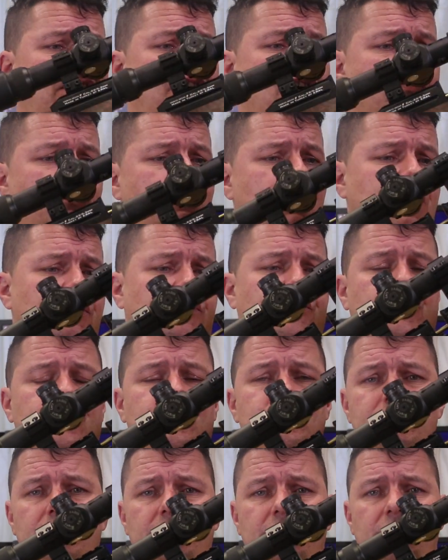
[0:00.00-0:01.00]

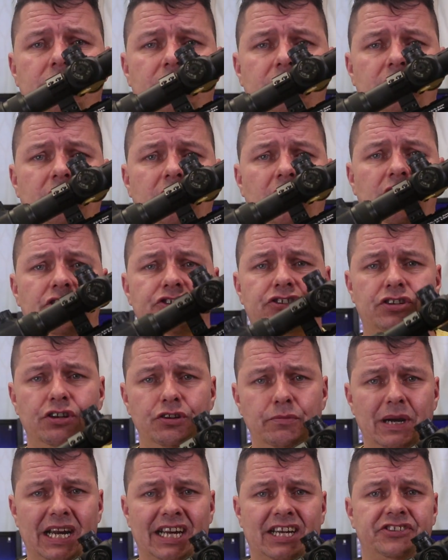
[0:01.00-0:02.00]
rifle,
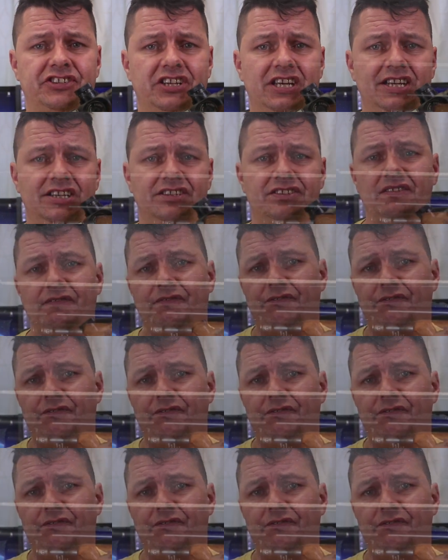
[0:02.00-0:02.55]
2 magazines,